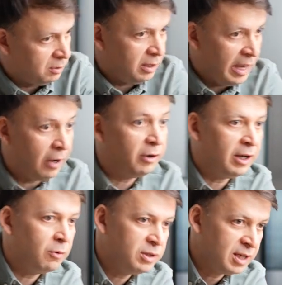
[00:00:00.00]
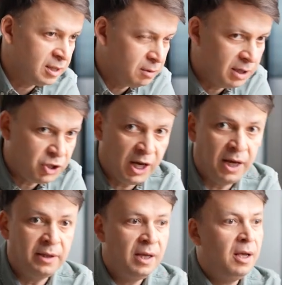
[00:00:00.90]
area with
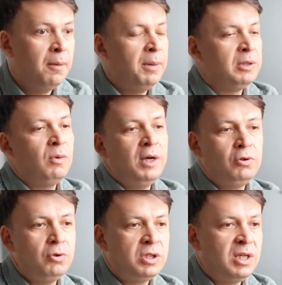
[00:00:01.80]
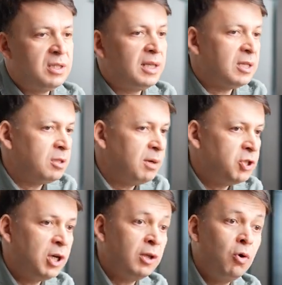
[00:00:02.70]
Azerbaijan, but why do you think that
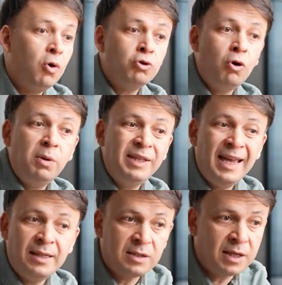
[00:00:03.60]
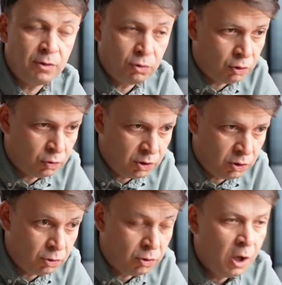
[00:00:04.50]
Azerbaijan or nobody else can do it with
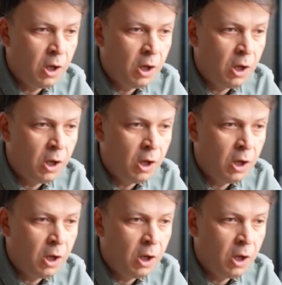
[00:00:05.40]
you?